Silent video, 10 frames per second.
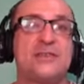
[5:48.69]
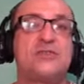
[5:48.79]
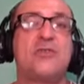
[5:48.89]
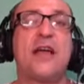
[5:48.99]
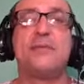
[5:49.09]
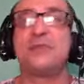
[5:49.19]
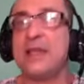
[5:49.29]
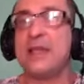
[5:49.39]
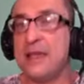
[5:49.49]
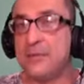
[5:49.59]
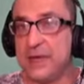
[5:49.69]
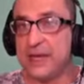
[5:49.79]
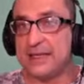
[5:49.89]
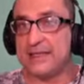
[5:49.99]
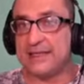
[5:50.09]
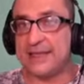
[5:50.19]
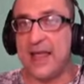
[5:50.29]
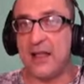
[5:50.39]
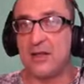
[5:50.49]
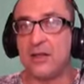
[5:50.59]
describes being in a
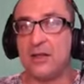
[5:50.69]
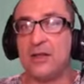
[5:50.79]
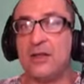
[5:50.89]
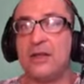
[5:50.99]
cell